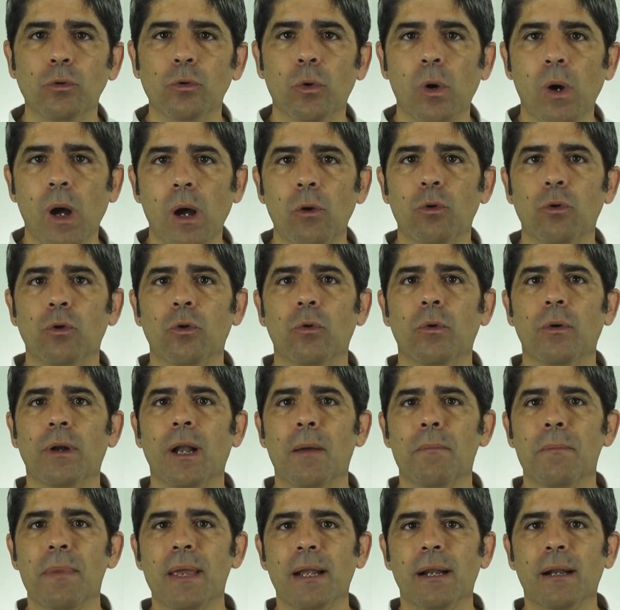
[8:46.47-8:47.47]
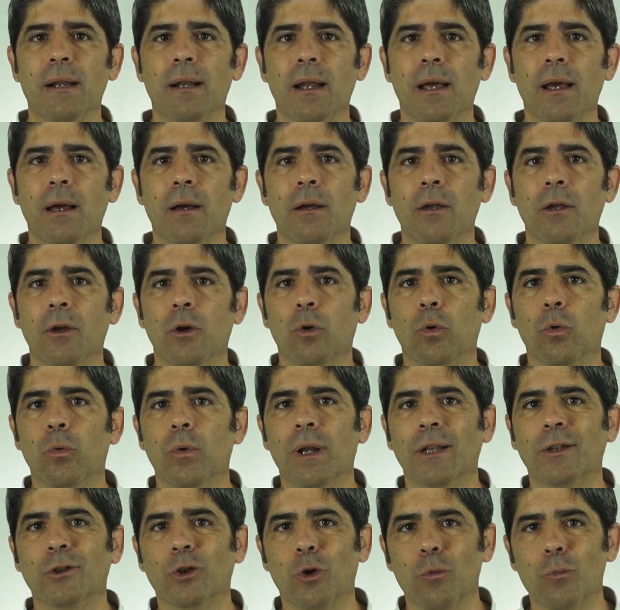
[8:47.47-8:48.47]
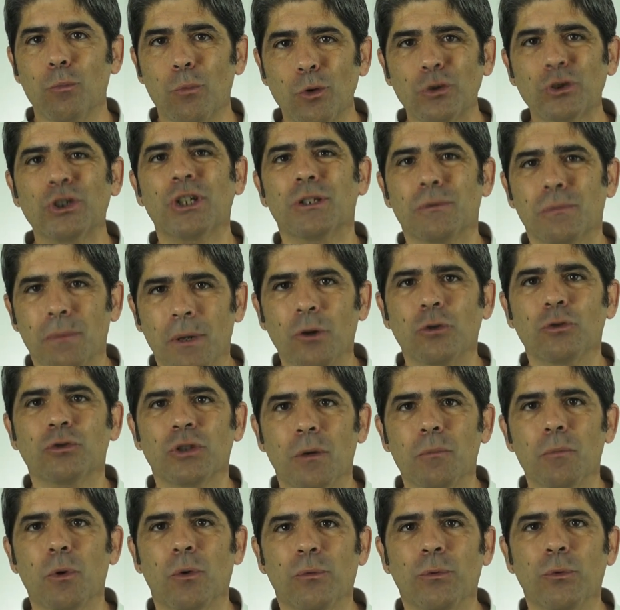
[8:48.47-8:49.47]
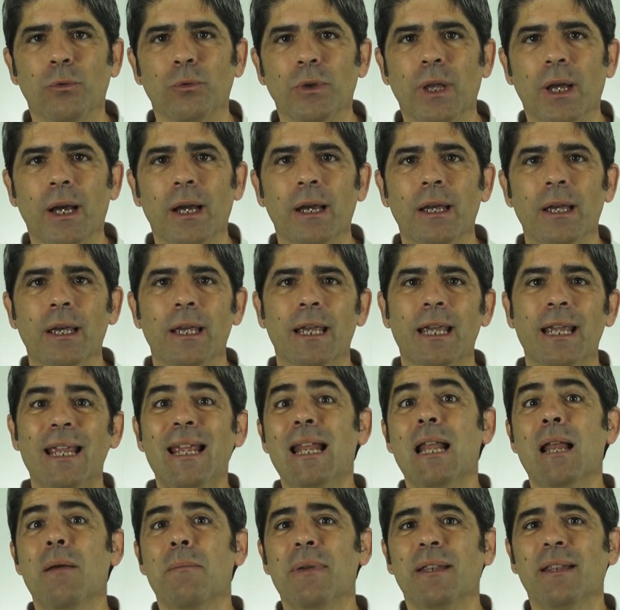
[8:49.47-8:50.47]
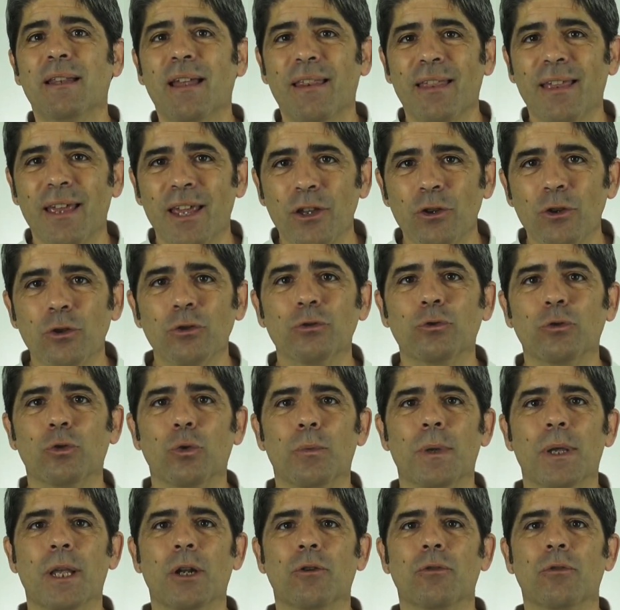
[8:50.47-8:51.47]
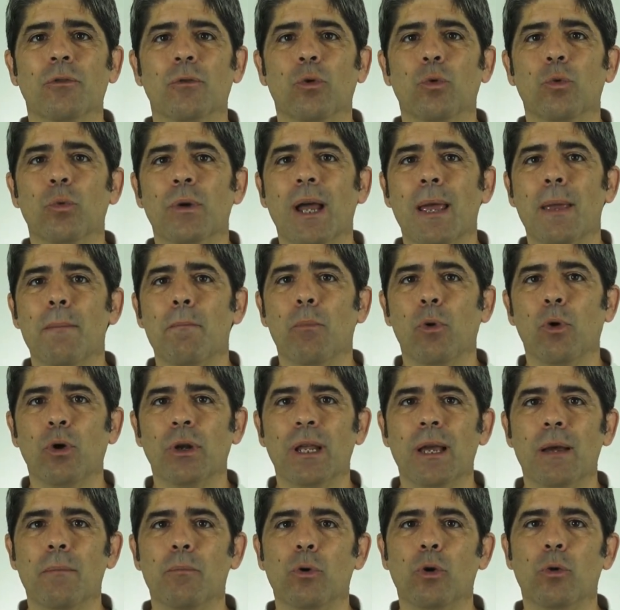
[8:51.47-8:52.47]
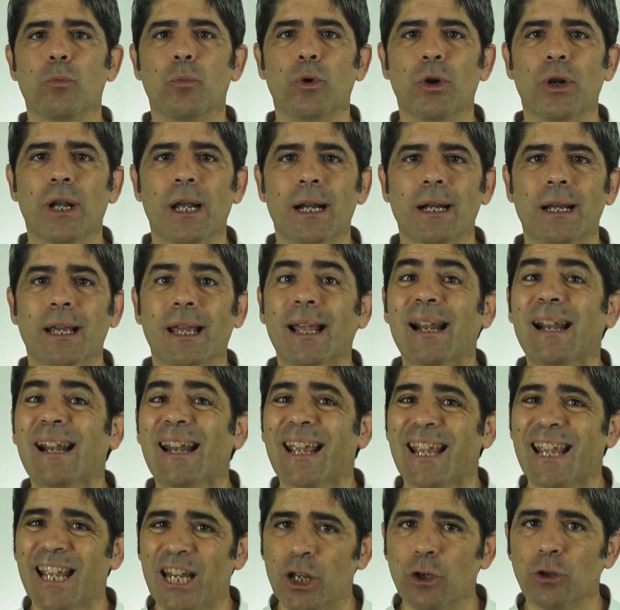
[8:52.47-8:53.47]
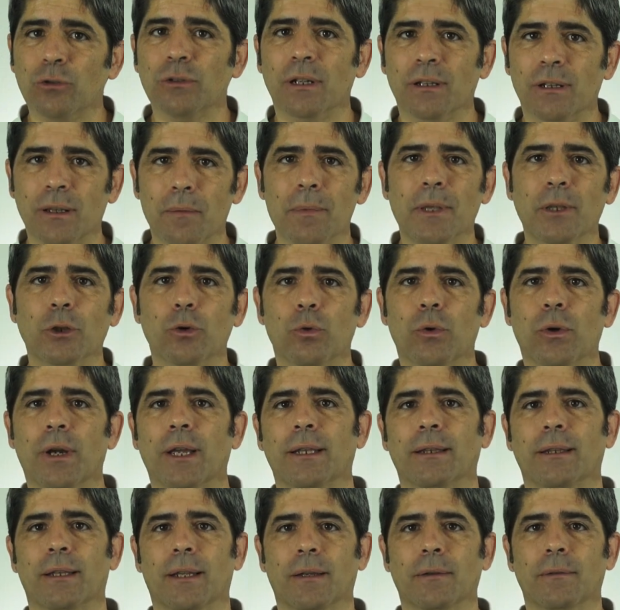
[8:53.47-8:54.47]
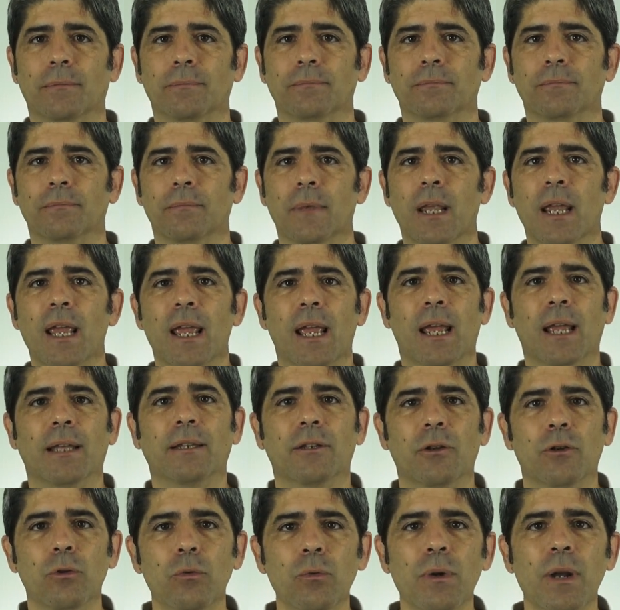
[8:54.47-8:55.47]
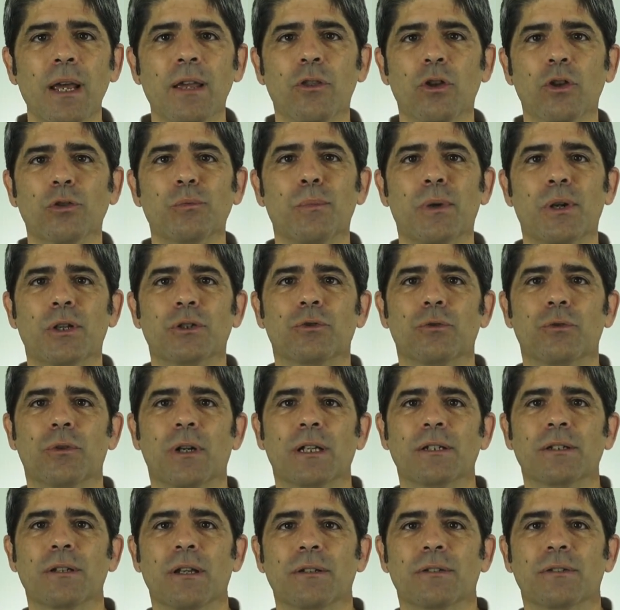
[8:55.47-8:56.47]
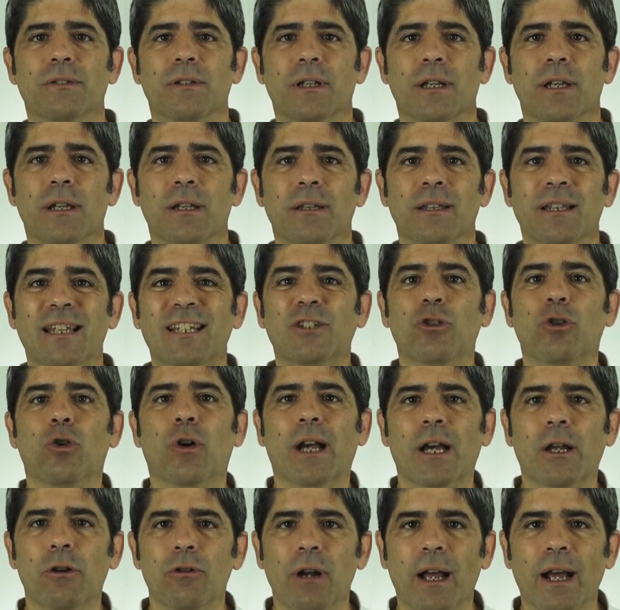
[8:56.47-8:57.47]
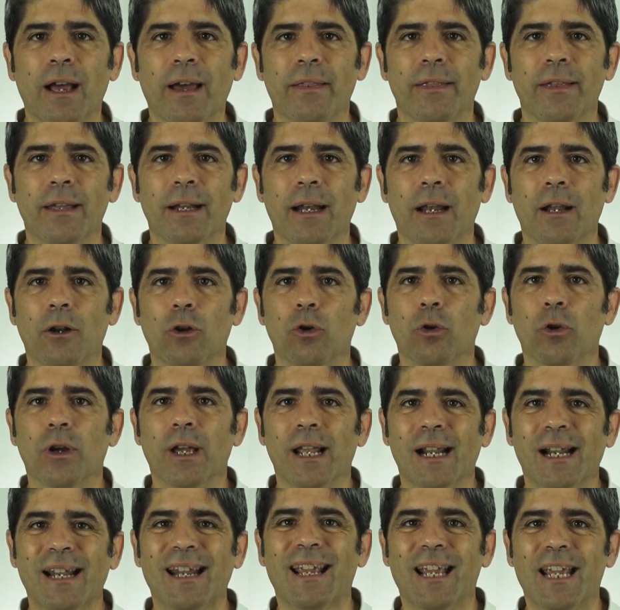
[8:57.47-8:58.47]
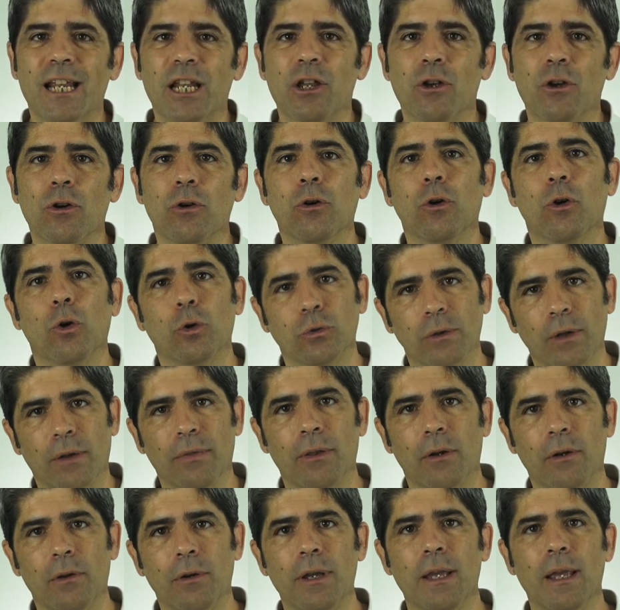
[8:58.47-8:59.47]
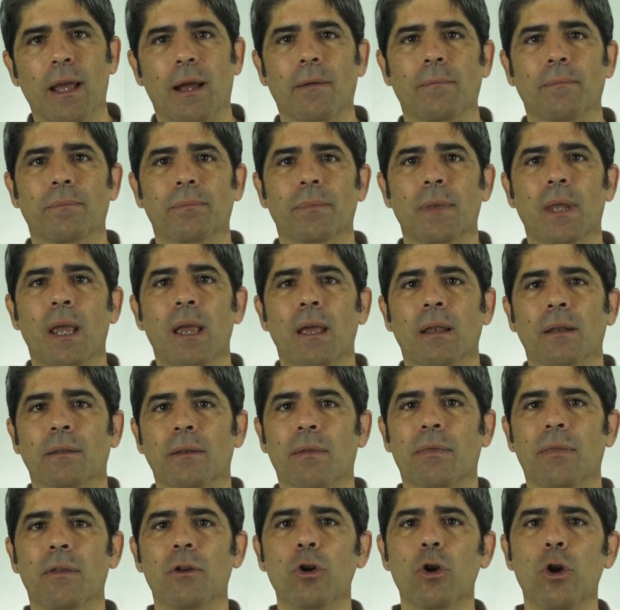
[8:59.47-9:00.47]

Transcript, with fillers: about one had a blood clot in the leg, a deep vein thrombosis, and half of them had a pulmonary embolism requiring urgent treatment. Between one and two people had a dislocated hip requiring further surgery.